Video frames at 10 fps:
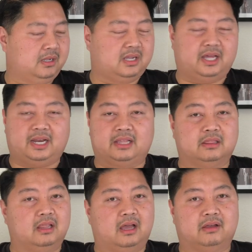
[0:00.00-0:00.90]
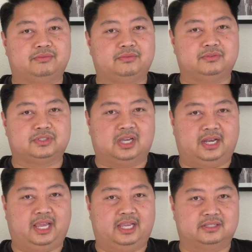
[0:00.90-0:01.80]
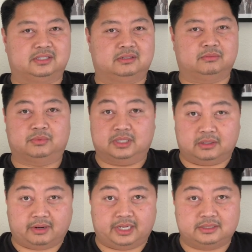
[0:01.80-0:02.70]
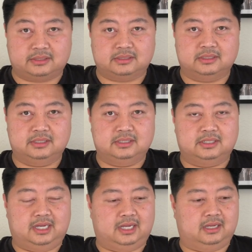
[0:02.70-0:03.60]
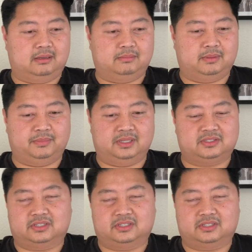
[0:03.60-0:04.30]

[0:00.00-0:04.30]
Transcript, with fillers: God, I love Sean Hayes and Will and Grace. Um, I mean, it's